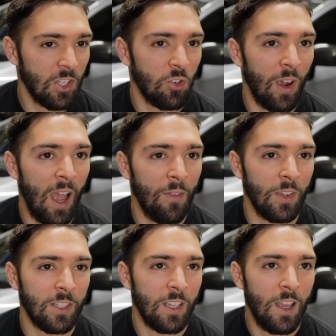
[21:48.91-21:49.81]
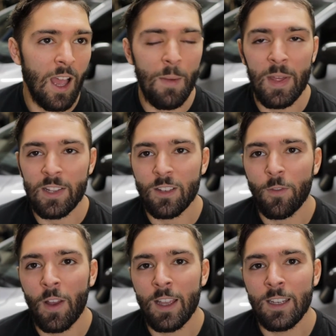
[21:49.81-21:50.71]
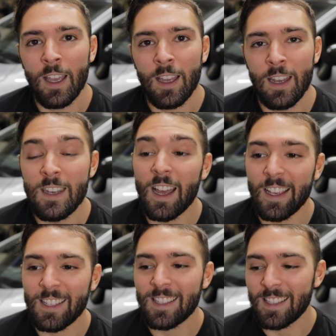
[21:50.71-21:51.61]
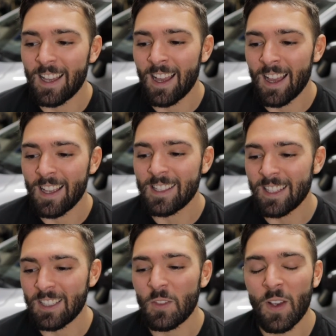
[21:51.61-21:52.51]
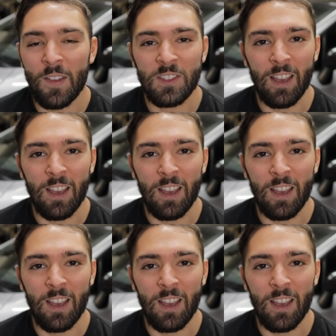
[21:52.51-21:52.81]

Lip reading: drive I managed to find a nice 65,